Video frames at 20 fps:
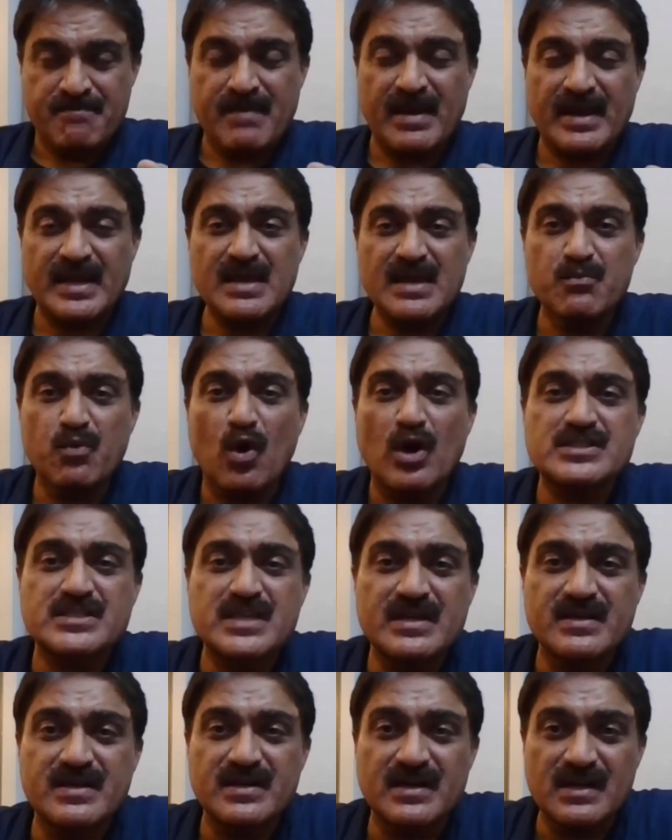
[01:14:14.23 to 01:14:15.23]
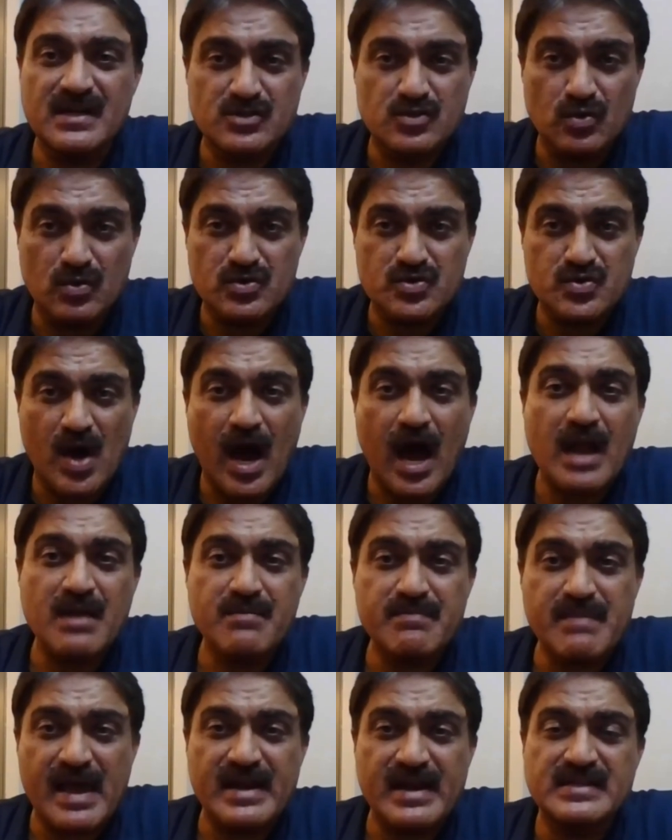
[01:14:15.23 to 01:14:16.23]
Many boys and girls, those who are
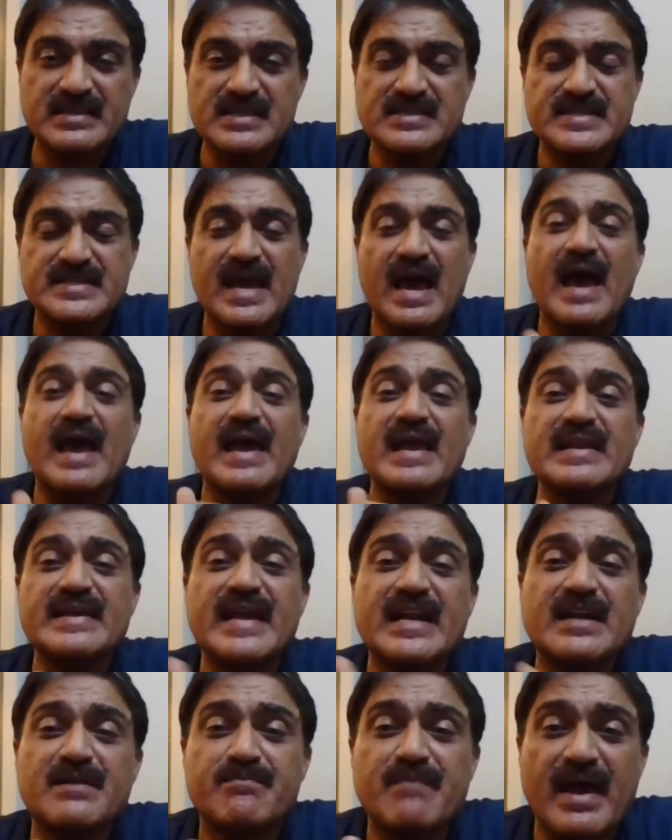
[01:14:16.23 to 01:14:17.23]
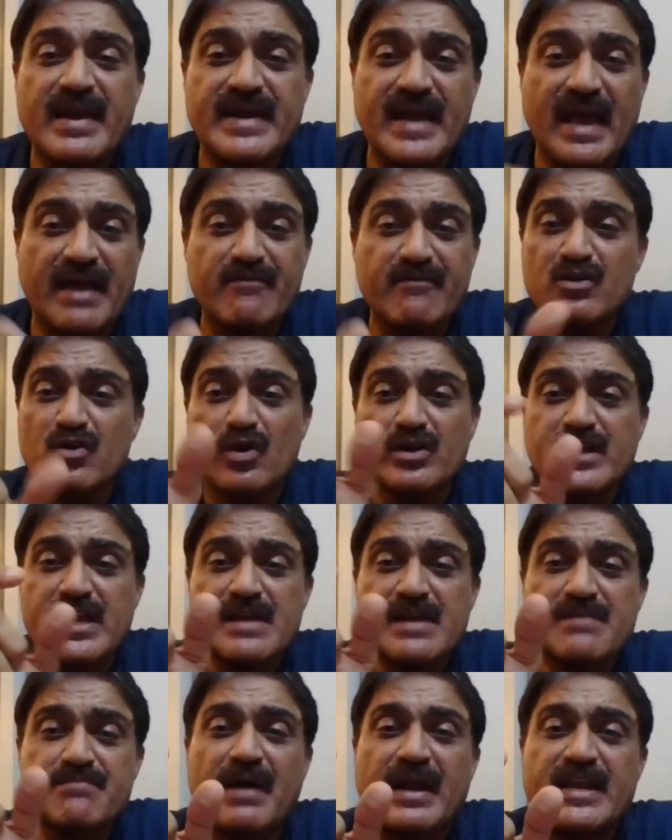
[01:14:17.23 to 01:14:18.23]
unmarried, they say, I'll get married. I will not
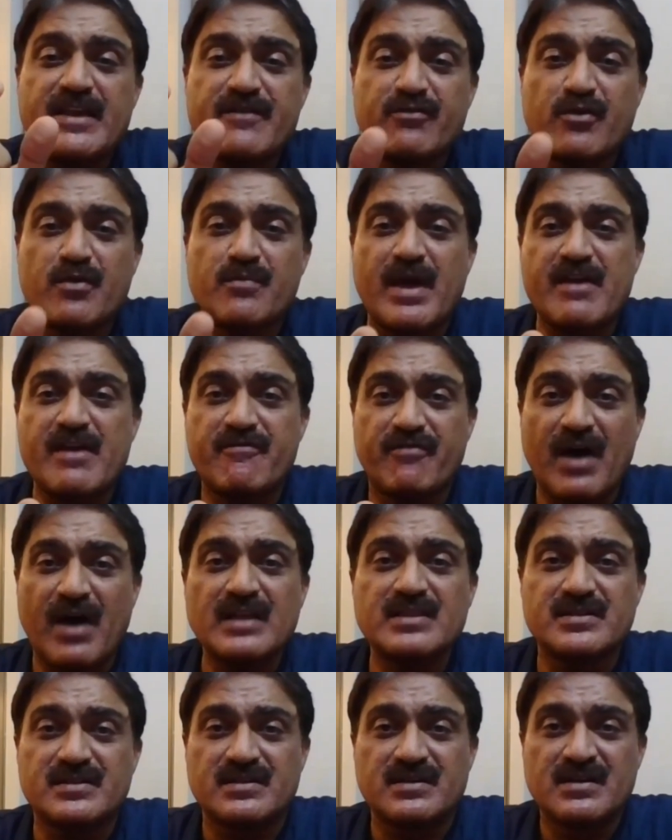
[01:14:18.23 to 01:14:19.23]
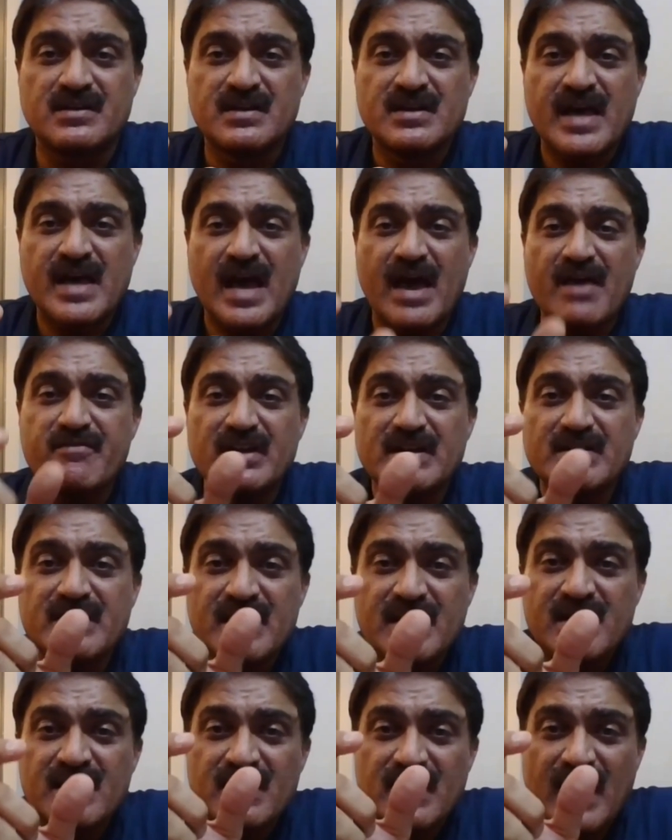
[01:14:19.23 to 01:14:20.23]
take money from my father. I
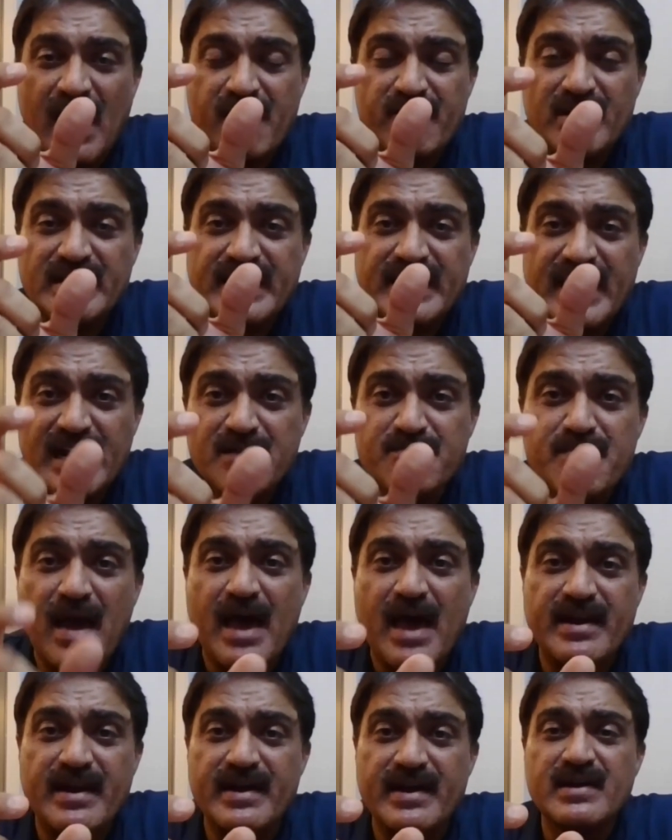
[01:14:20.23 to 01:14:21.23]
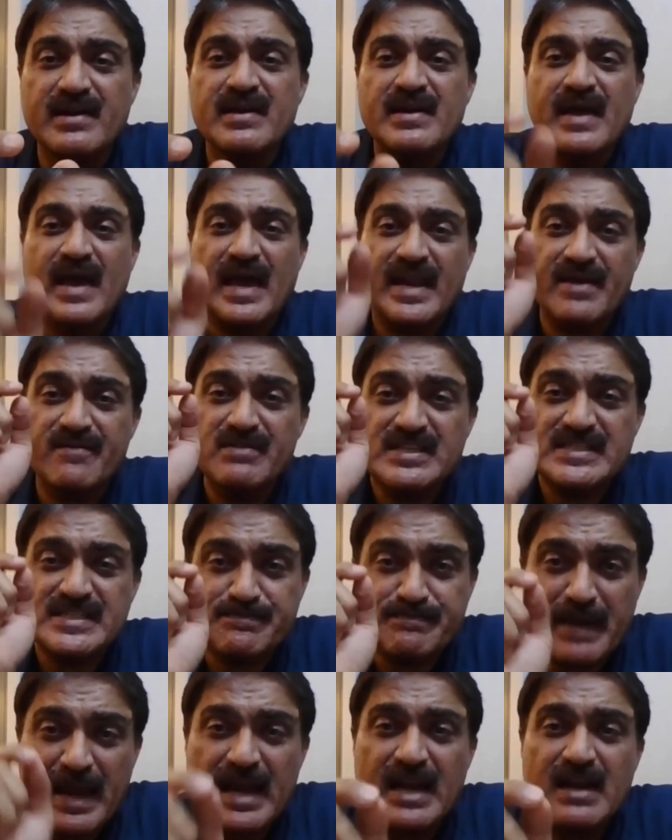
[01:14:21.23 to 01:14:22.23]
will get married and I will
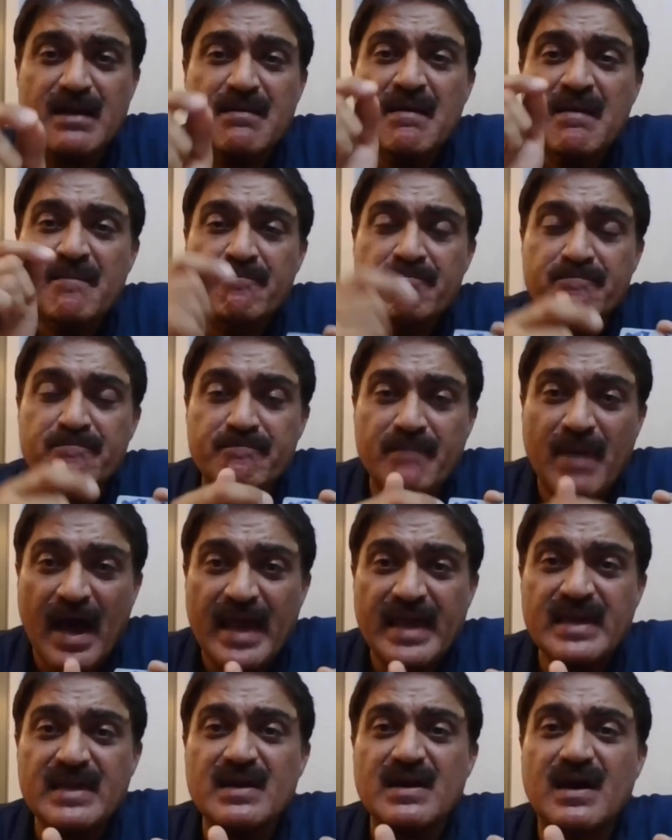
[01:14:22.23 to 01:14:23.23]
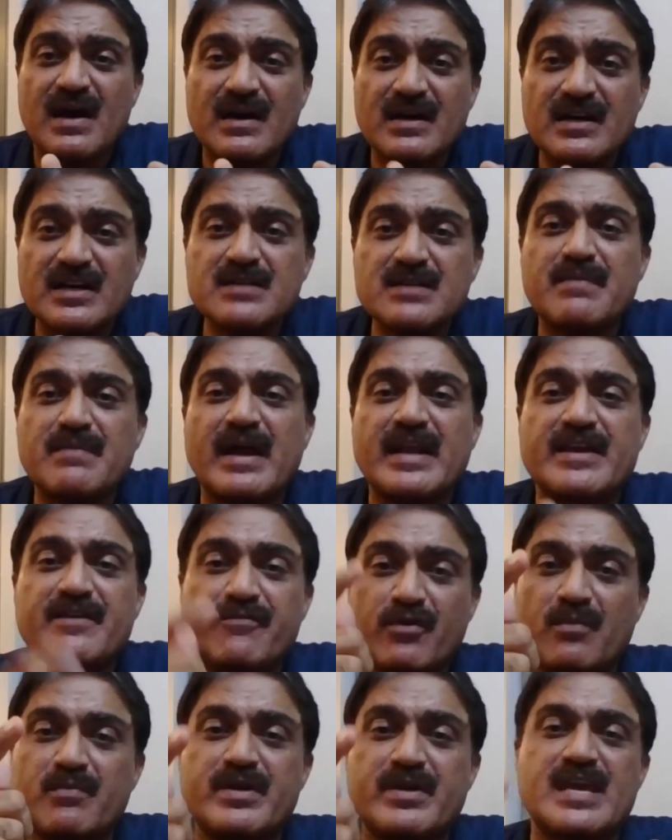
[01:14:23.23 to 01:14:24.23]
spend my earned money
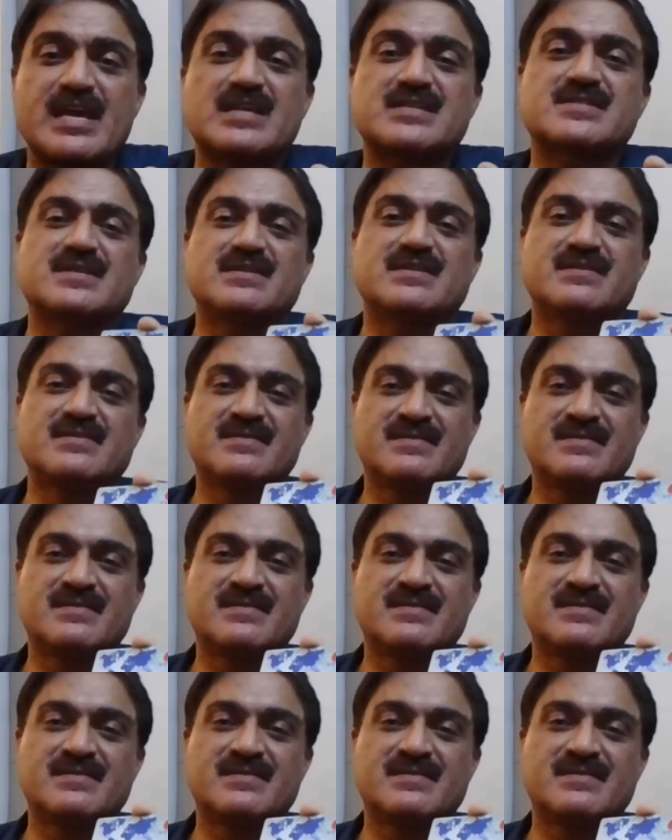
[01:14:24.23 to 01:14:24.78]
from DXN.